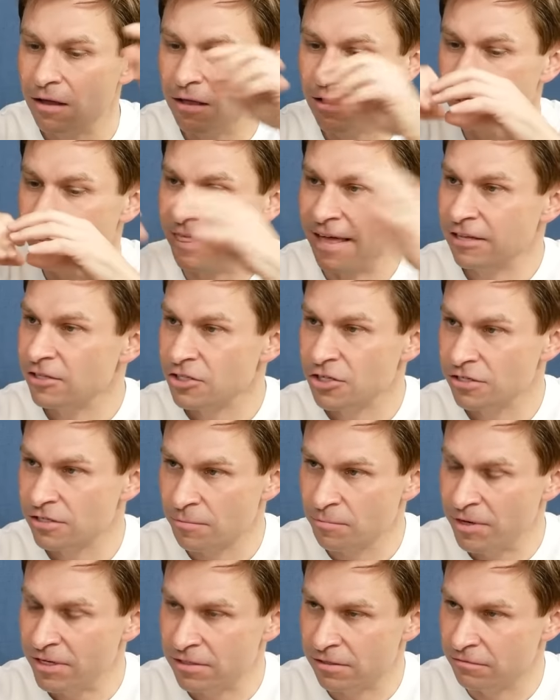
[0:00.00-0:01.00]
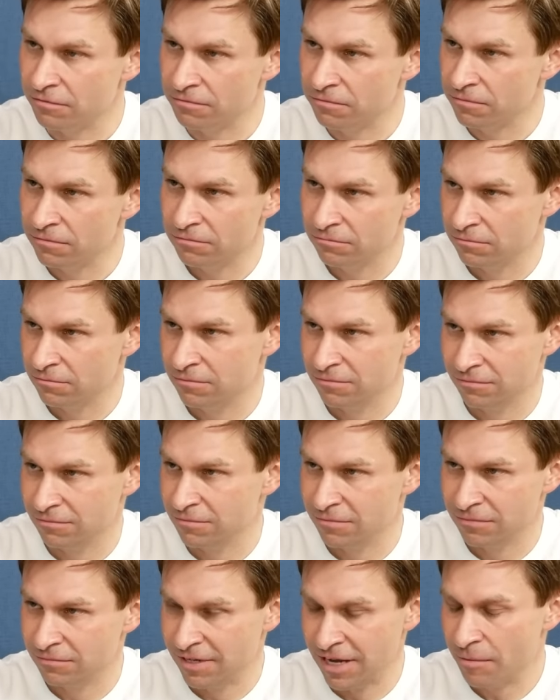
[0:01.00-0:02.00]
That's just a piece of
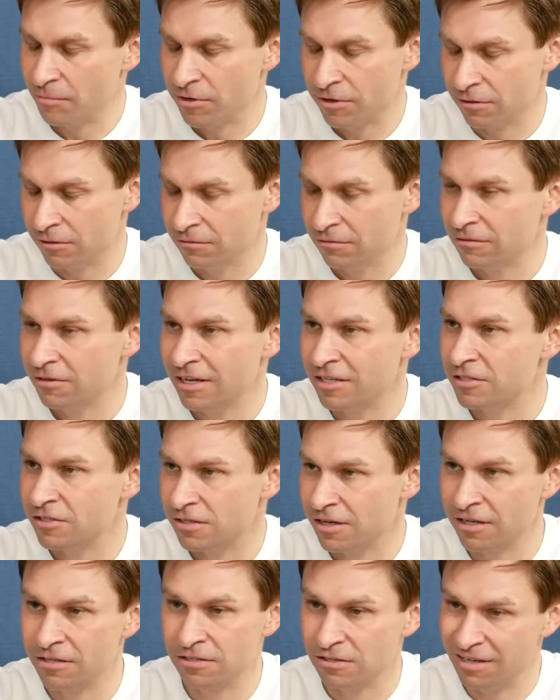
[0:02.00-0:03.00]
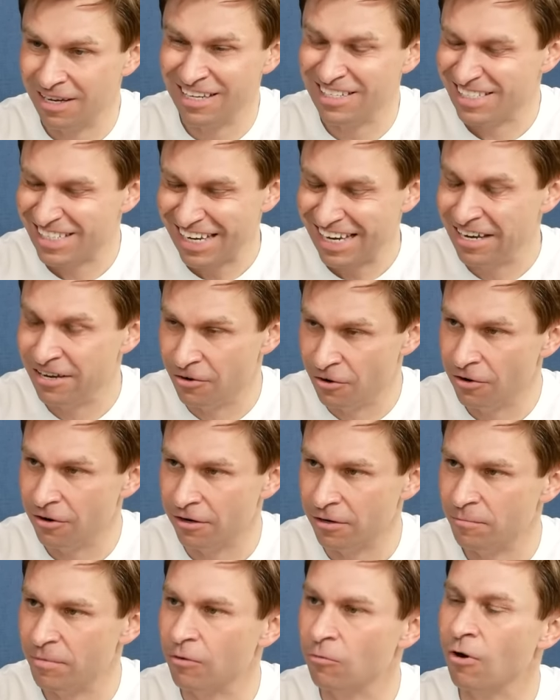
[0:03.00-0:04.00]
chemical. It's
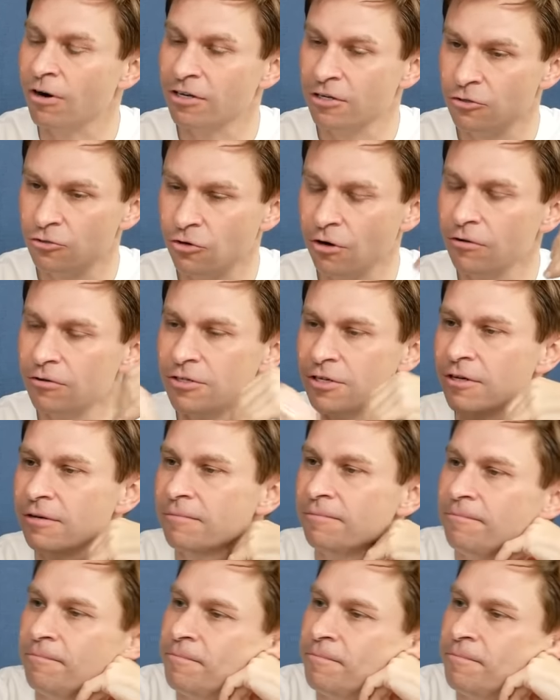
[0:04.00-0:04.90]
inert, but what controls it